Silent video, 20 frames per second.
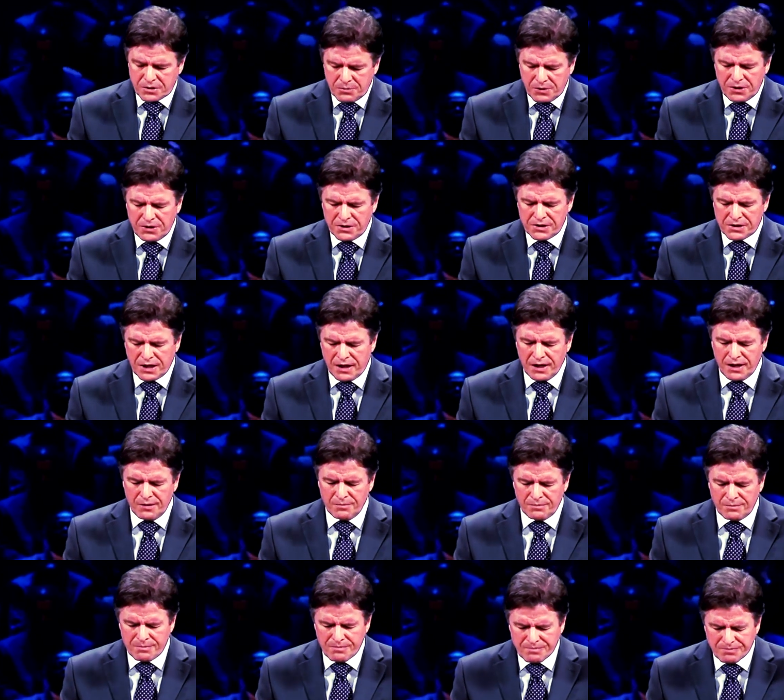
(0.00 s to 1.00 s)
communion
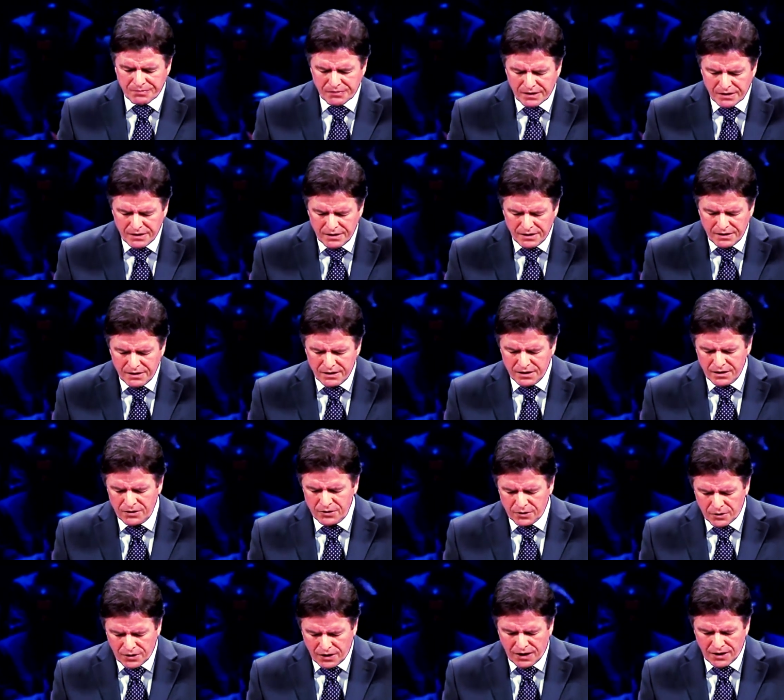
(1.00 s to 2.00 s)
time in
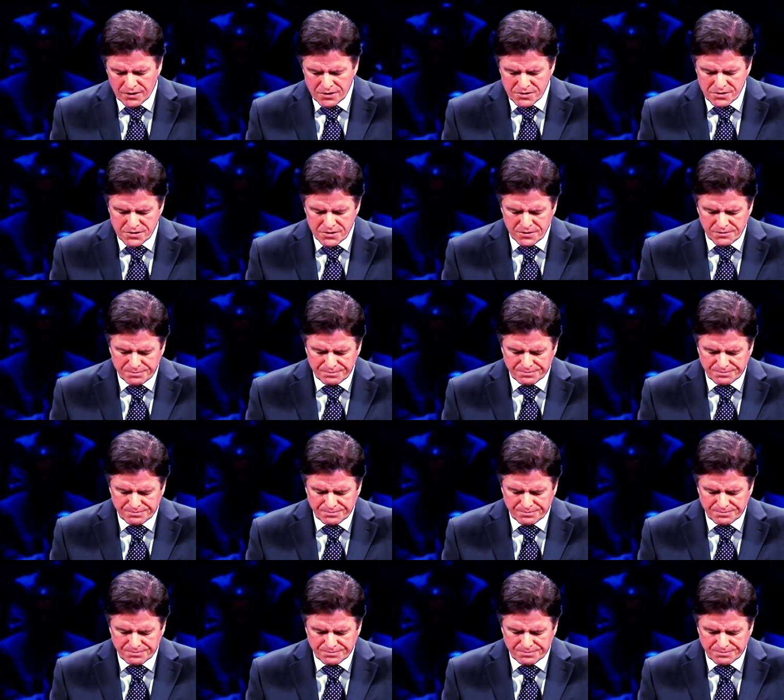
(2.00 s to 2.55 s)
your house.